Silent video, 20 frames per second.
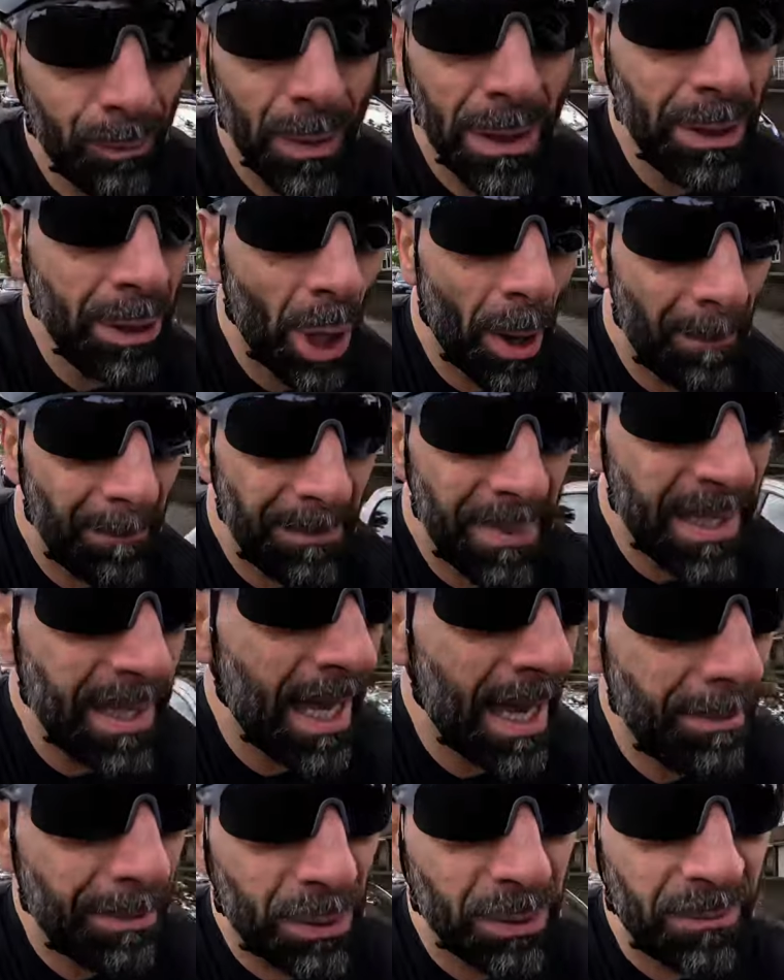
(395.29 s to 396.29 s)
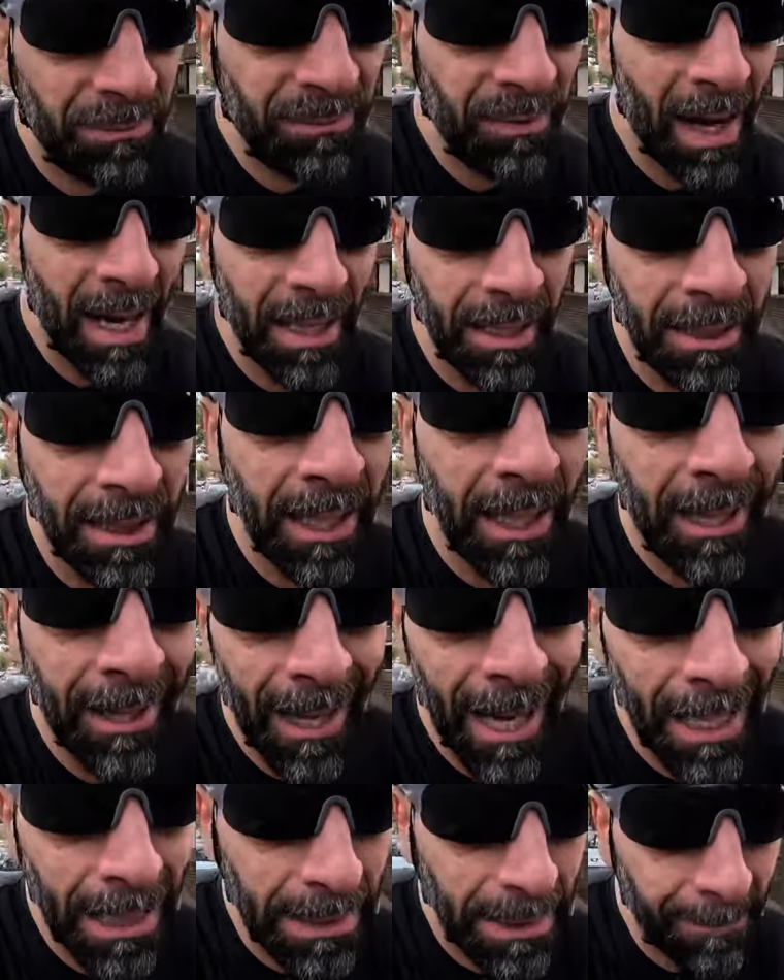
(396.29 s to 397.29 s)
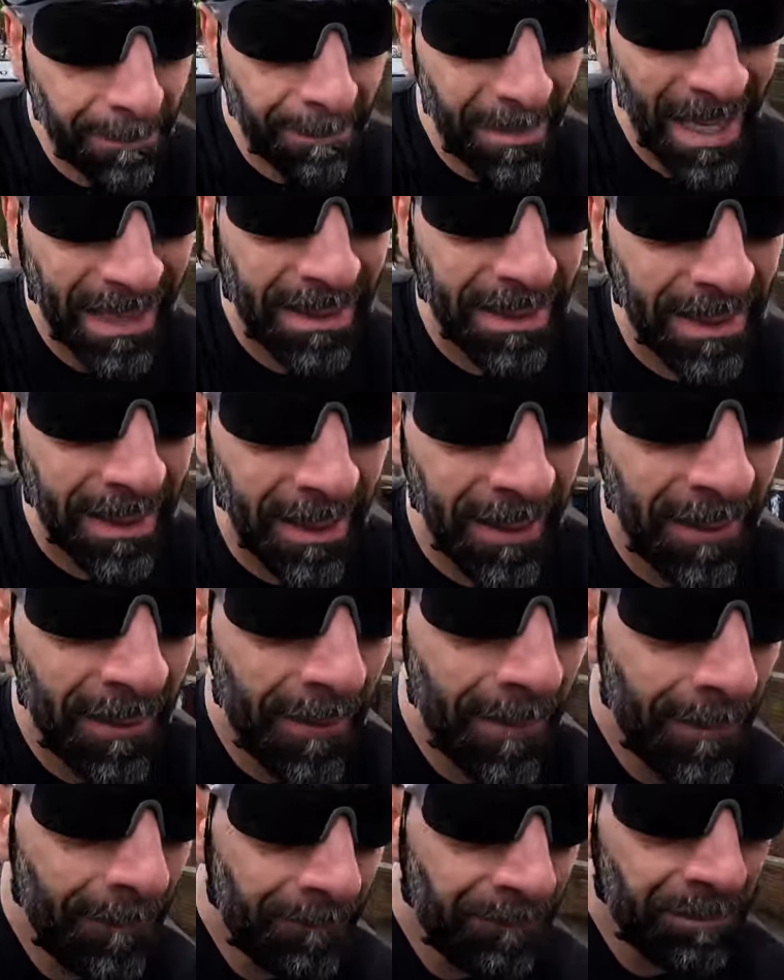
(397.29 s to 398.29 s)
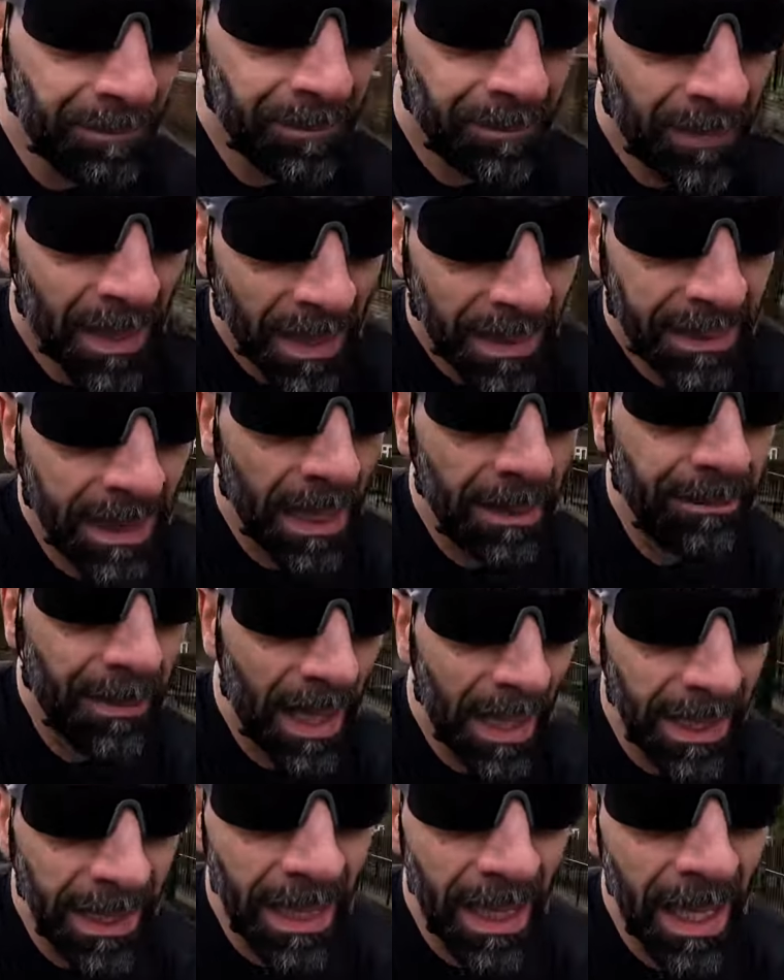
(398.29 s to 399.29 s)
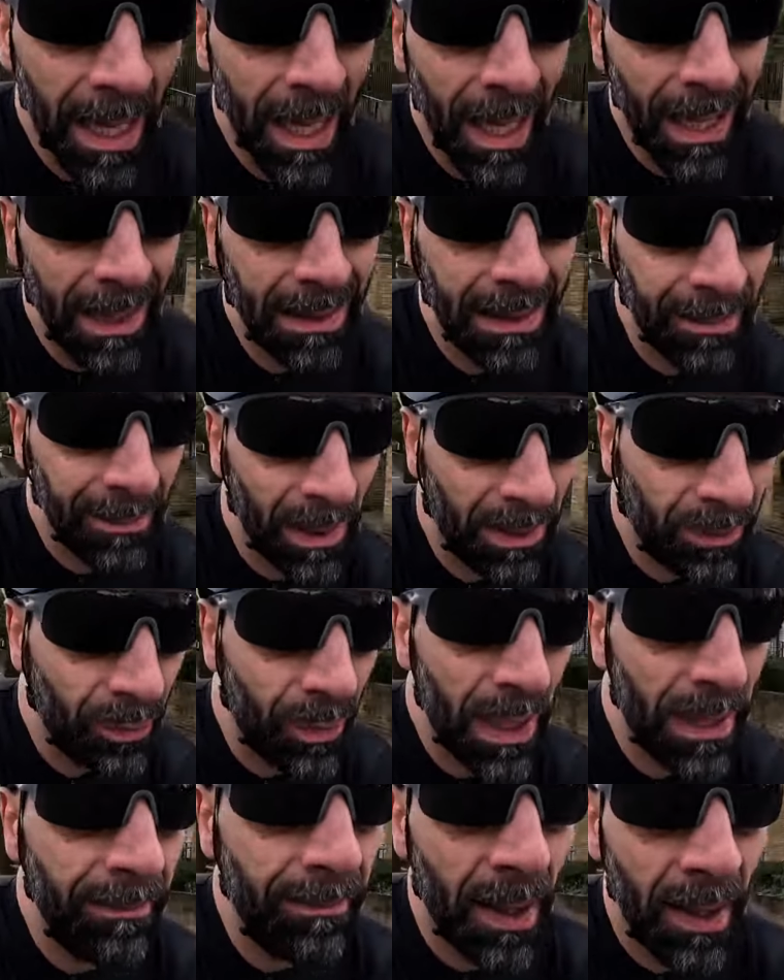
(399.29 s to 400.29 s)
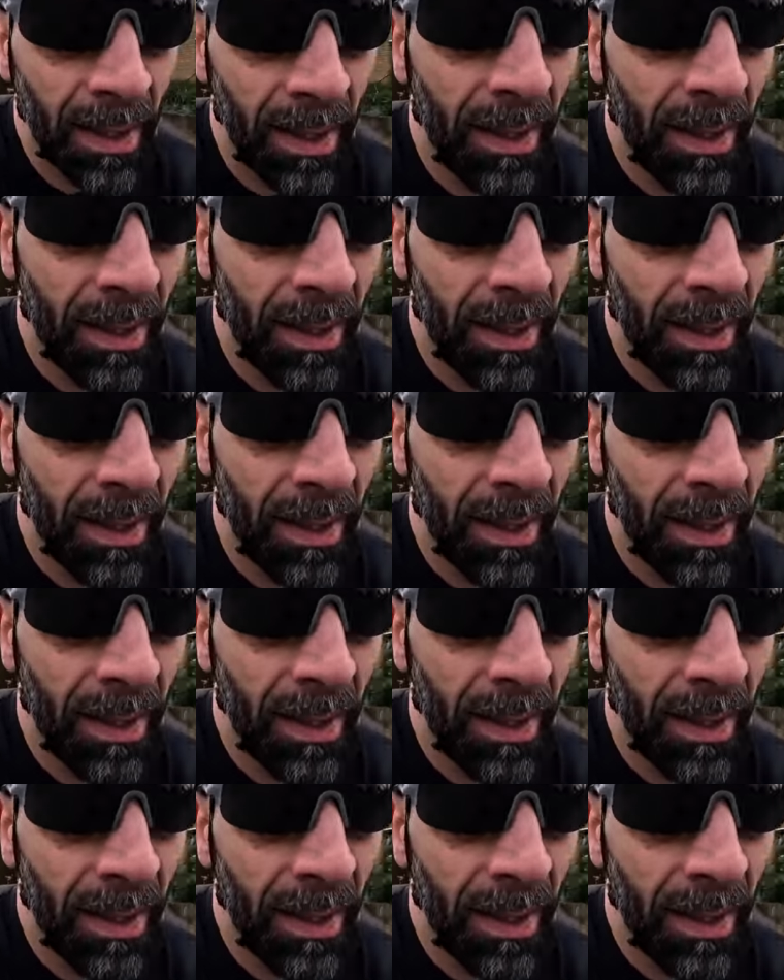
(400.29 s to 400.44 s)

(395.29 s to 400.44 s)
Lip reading: Will not be able to find anything better than my Ultimate rim.